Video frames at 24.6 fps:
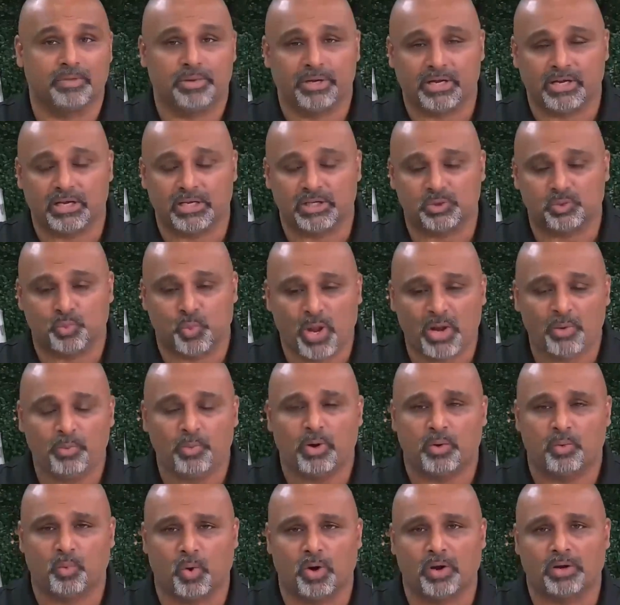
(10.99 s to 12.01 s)
Because when
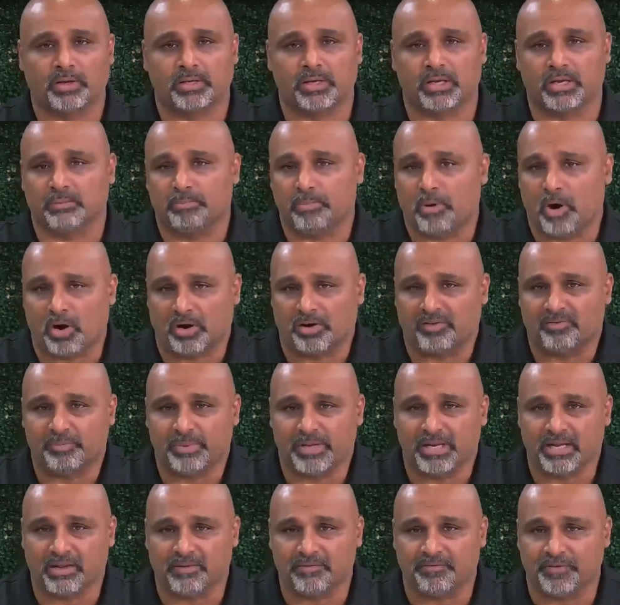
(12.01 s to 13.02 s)
we're working, part of
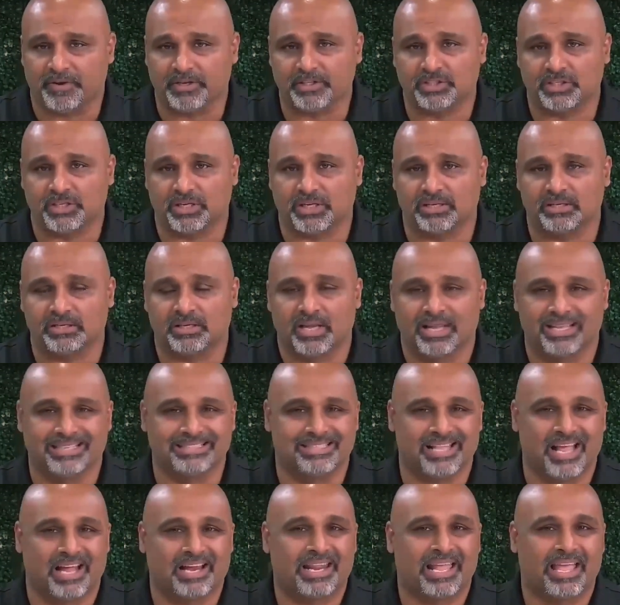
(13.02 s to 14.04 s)
being efficient
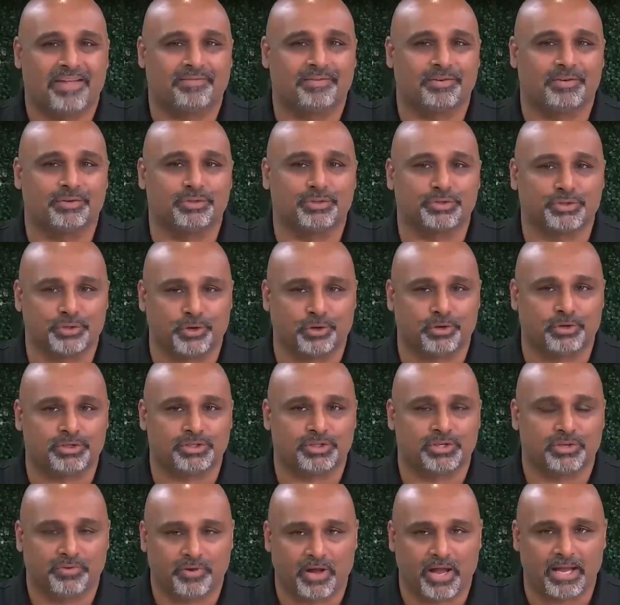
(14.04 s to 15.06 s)
is not having to
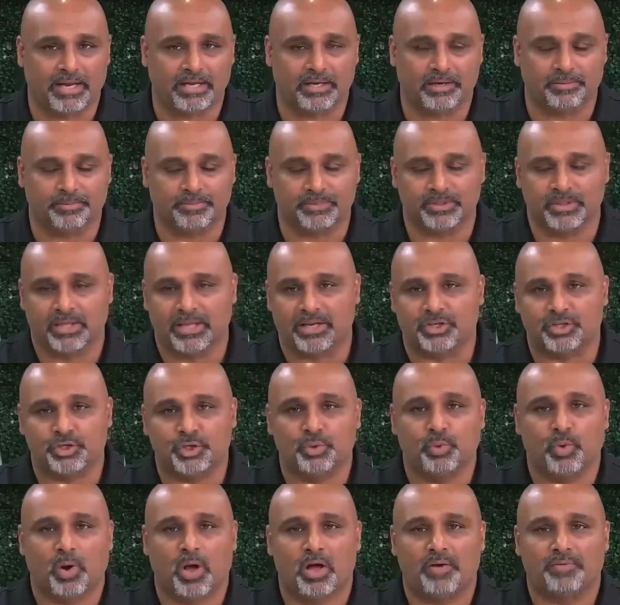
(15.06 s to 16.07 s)
search for items. And
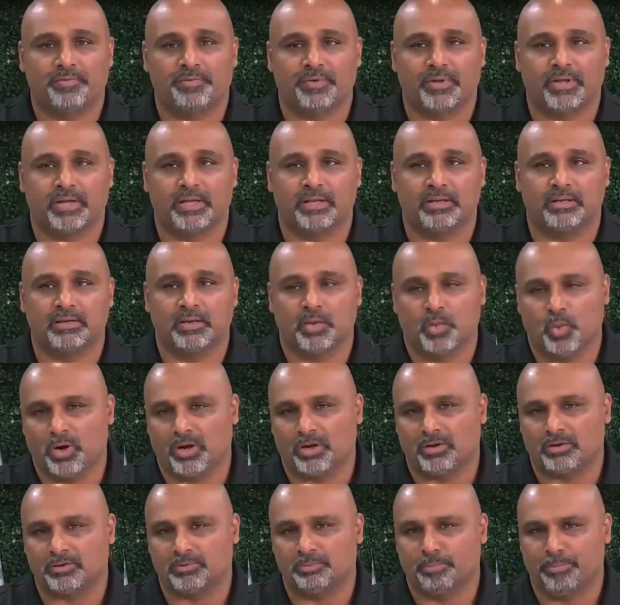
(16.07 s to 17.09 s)
too often
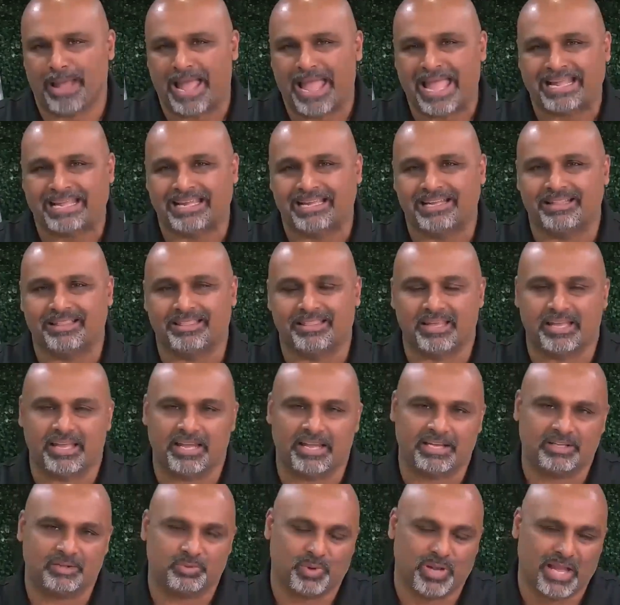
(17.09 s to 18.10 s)
we're bagging
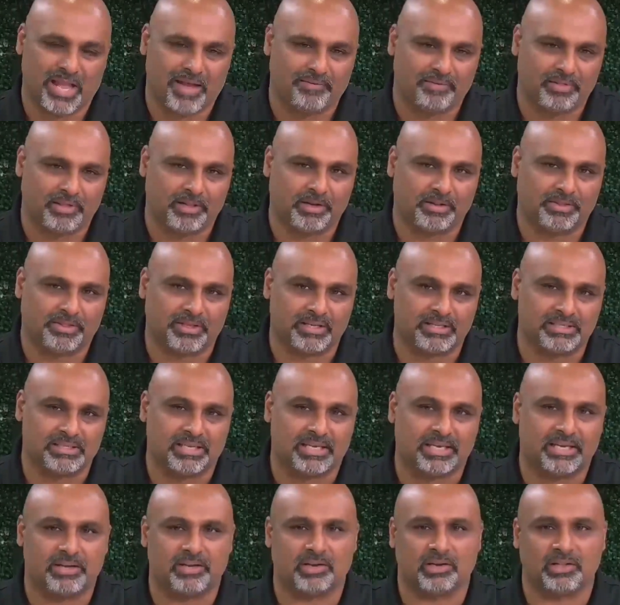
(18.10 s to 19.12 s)
things, we have little things
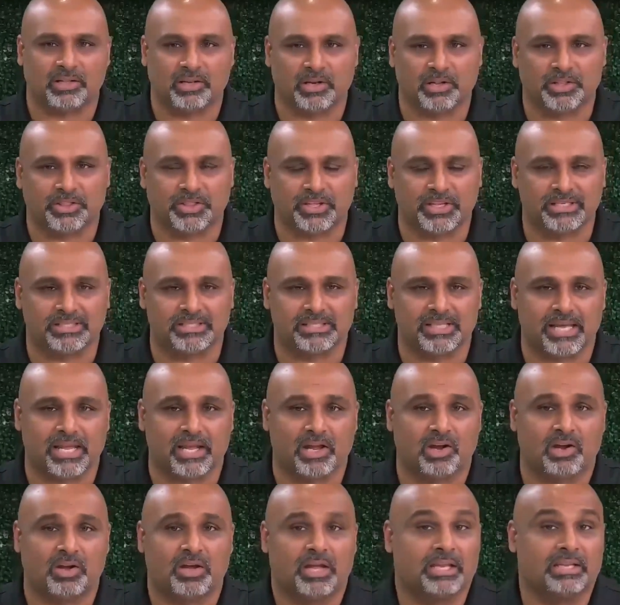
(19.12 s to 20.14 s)
here, little things
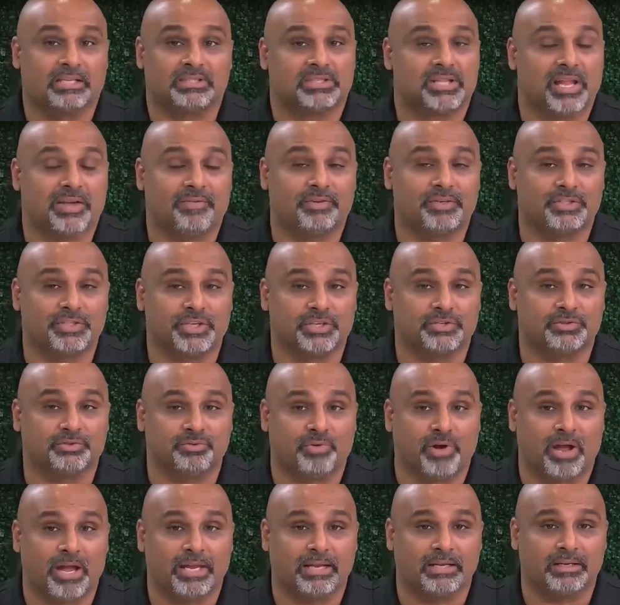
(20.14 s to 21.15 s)
there, and it's never just
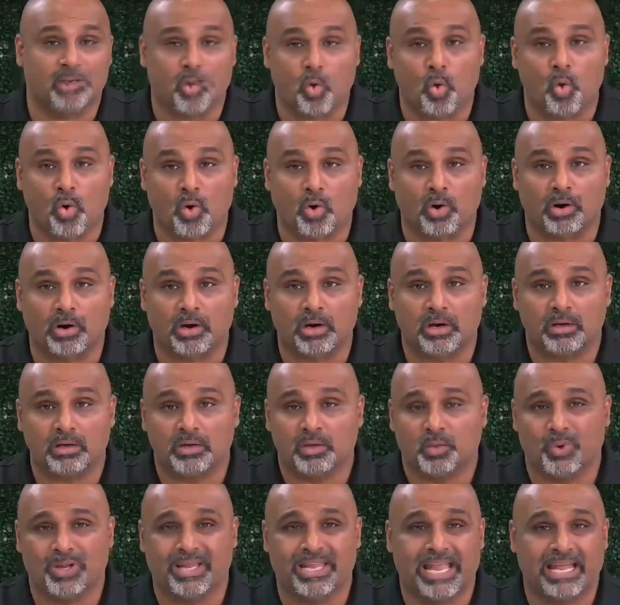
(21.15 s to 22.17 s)
right. Or
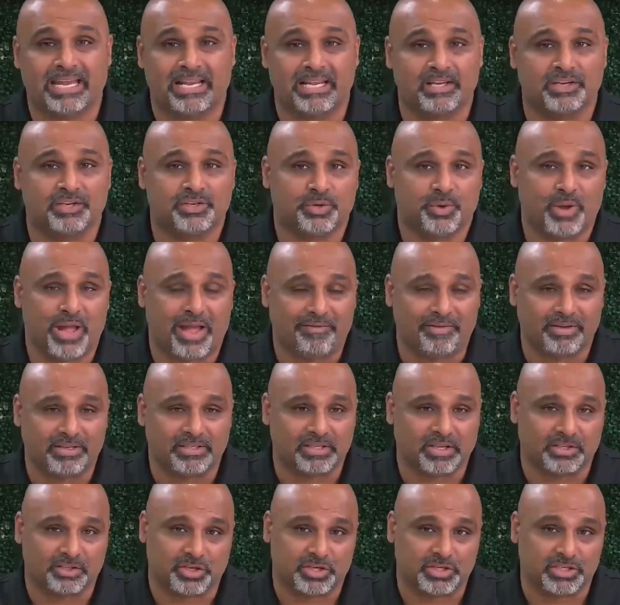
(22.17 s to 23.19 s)
we get into having
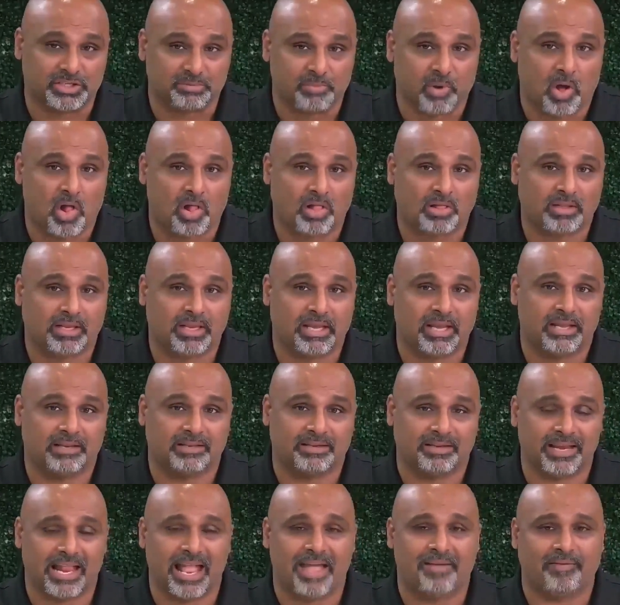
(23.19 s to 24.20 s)
such a small
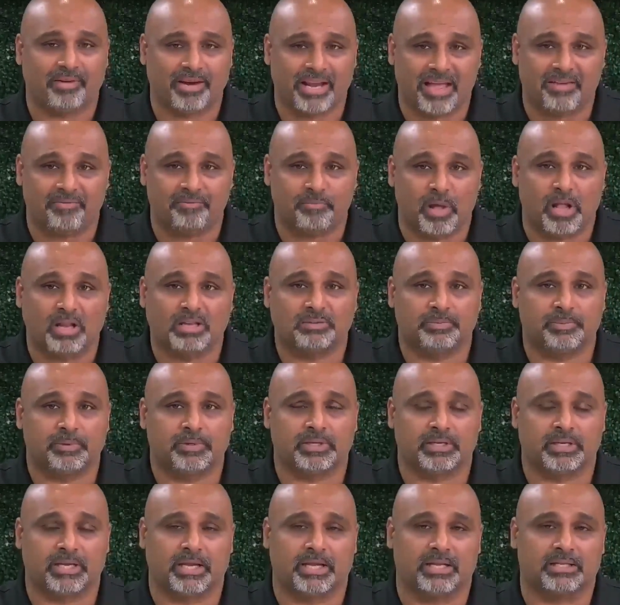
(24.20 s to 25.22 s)
kit and having to have multiple
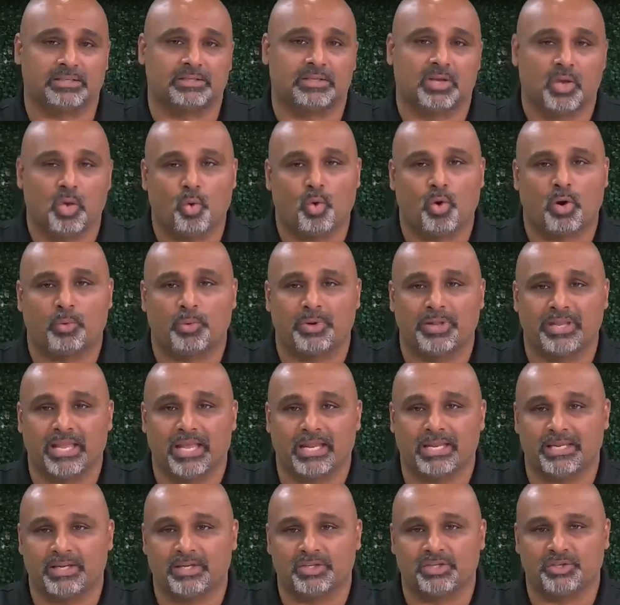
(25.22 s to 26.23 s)
kits, or we
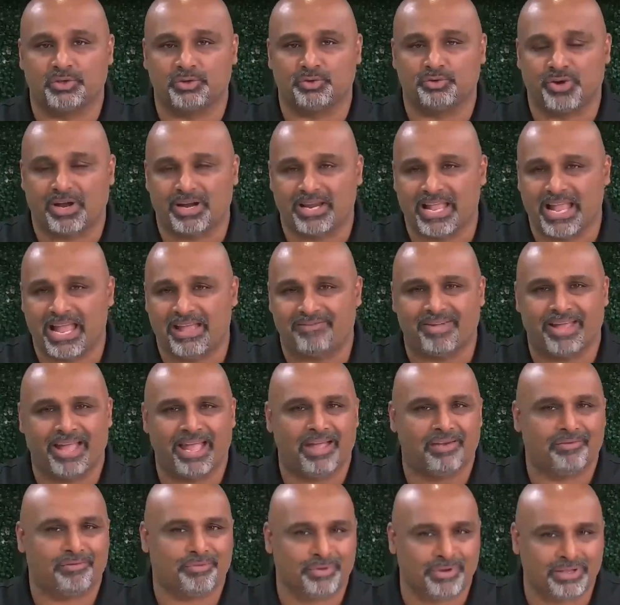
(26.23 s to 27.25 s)
get into trying to have
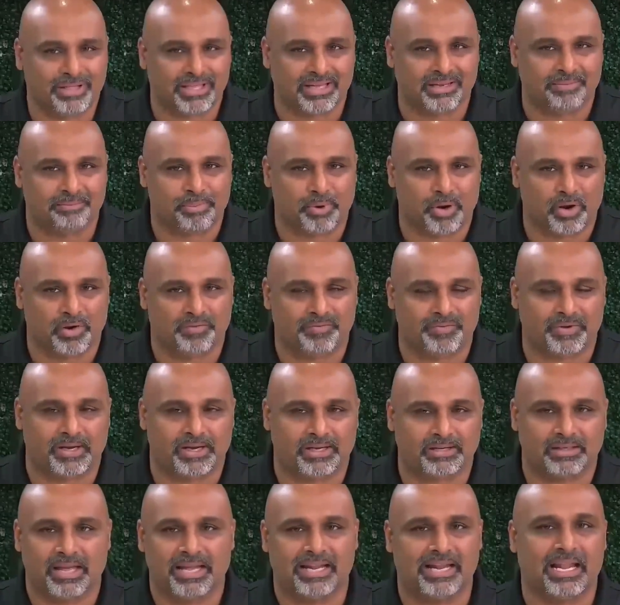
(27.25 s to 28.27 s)
everything
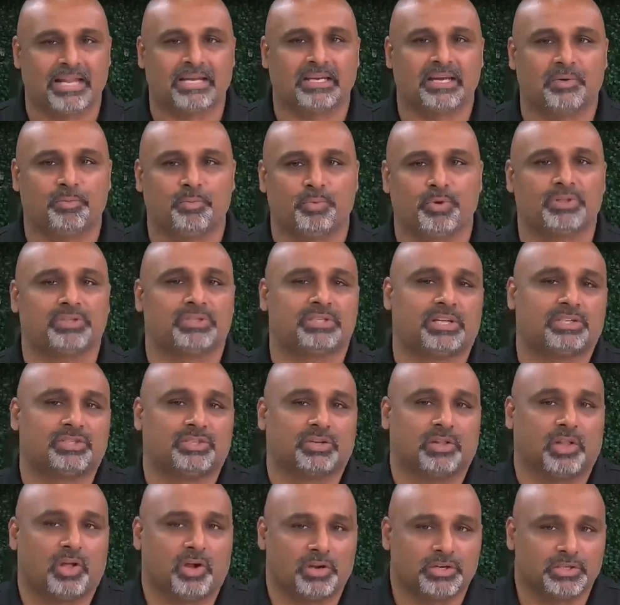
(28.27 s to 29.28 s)
perfect and end up with such
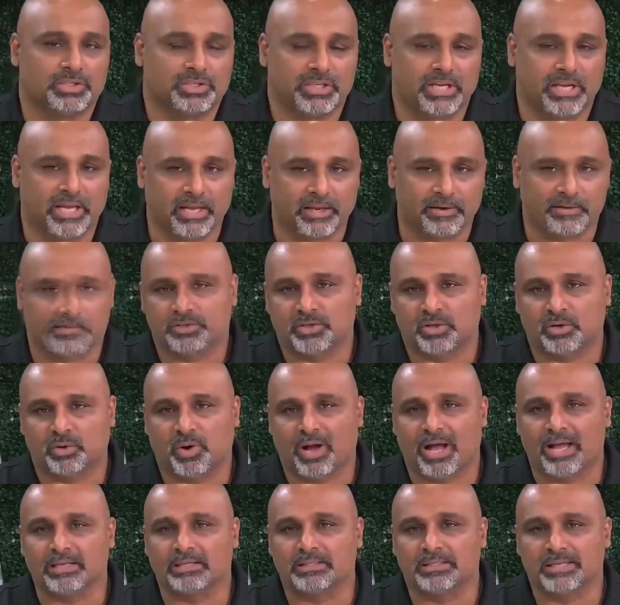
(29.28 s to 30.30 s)
a large kit. So
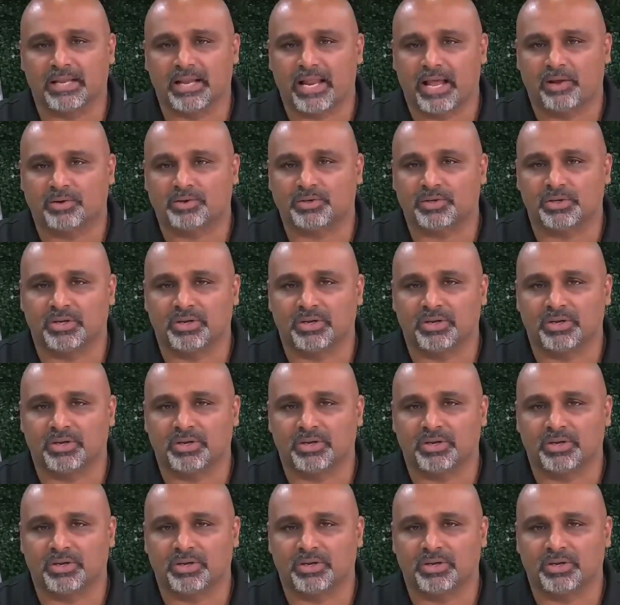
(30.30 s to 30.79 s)
I set out to